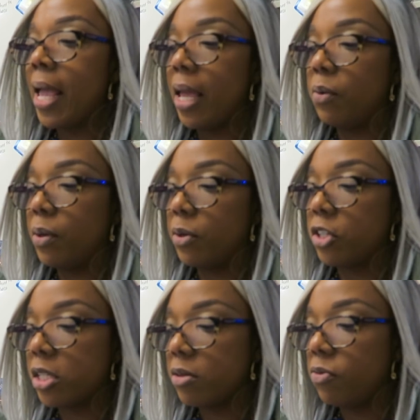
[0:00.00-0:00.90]
And we were
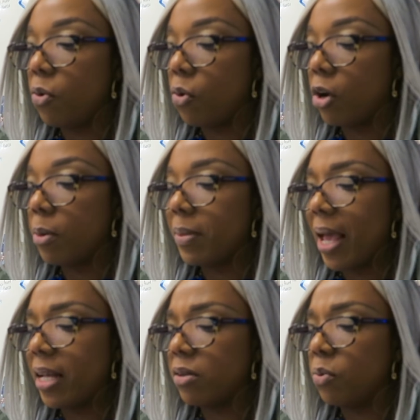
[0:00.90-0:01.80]
just informed
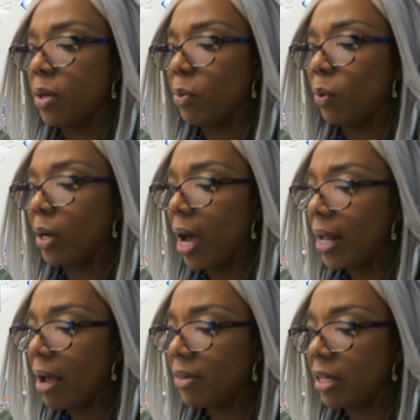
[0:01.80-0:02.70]
that we will not
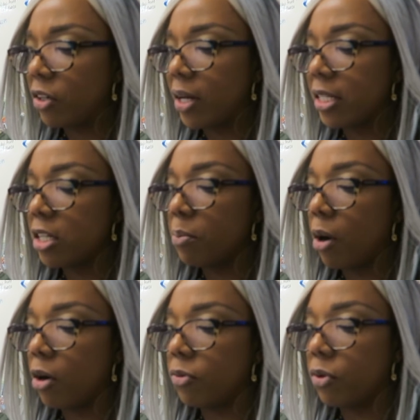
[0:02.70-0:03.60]
have the internet
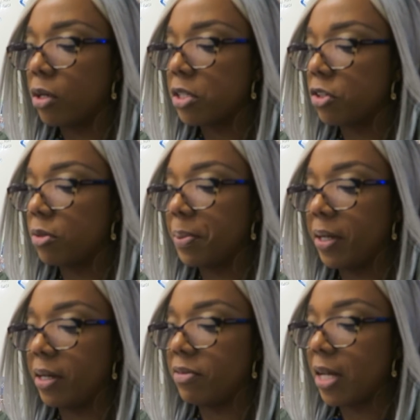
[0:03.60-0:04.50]
tomorrow for a certain
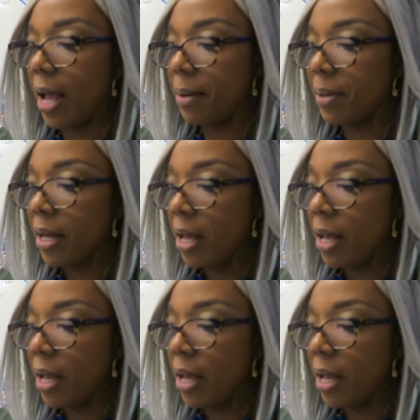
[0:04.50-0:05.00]
period of time.